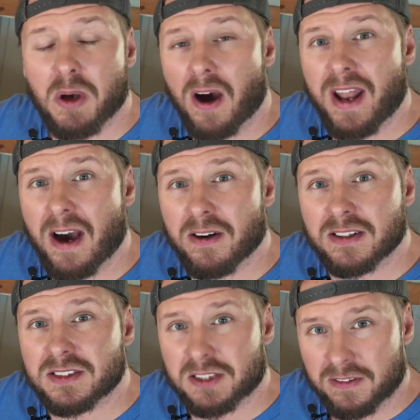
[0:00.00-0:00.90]
on how
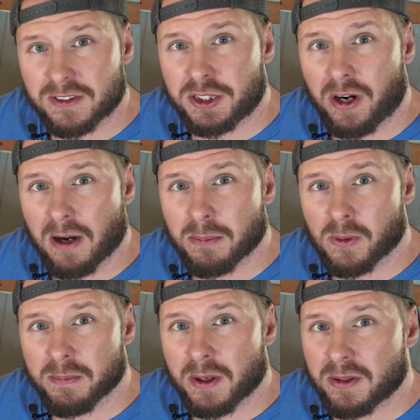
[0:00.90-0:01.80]
to service your
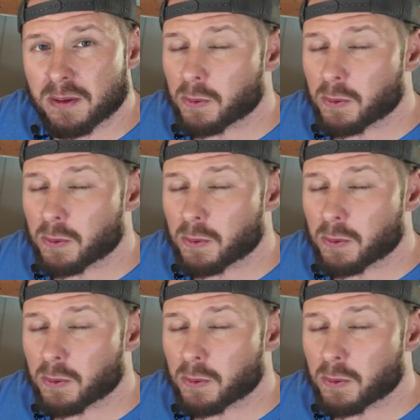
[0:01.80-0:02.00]
outboard motor,